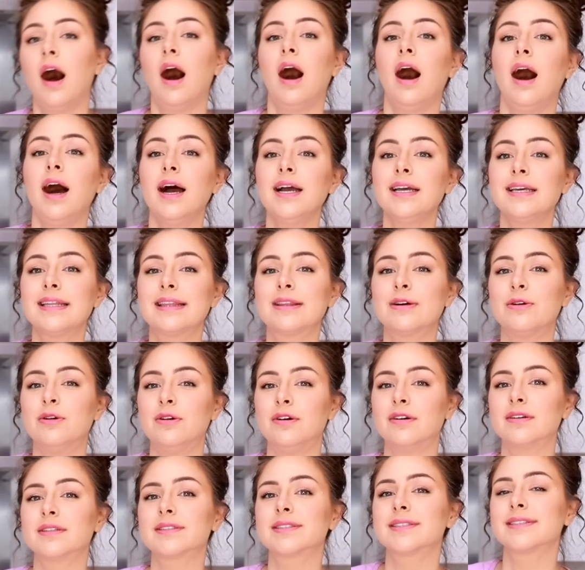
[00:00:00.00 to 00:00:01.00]
I
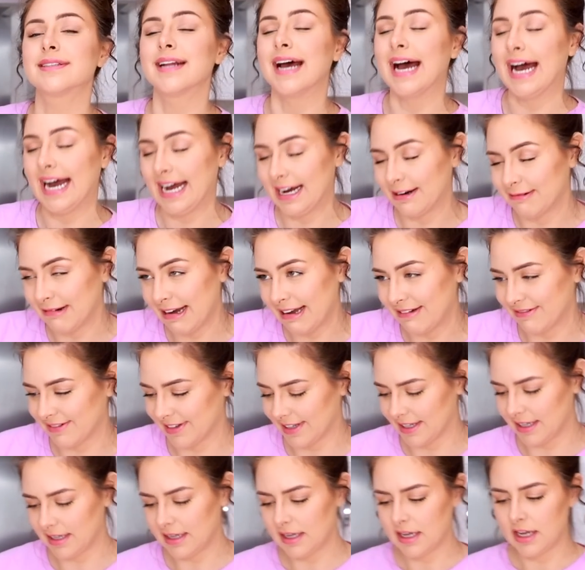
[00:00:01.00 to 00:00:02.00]
thought,
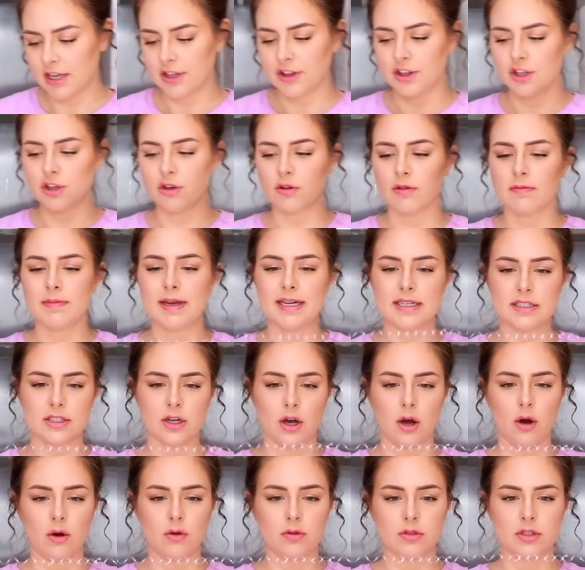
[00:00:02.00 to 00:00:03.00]
however, that you were meant to
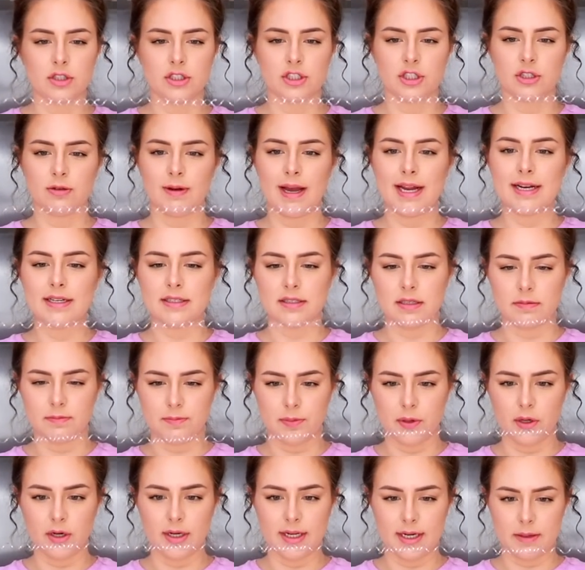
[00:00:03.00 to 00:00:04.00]
hold the 2 ends and
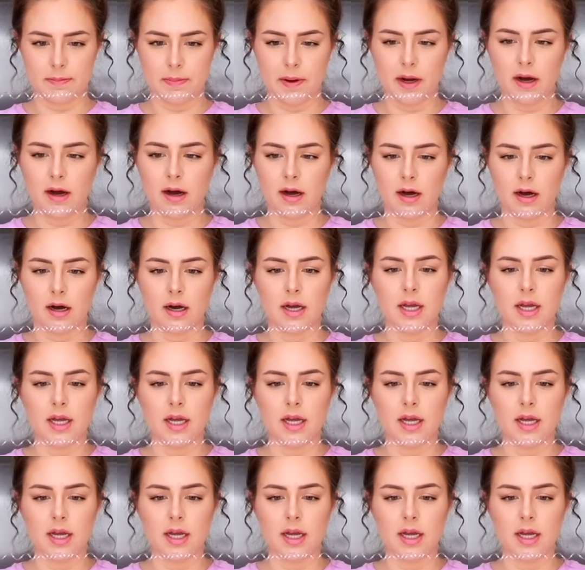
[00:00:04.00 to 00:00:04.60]
pull it apart.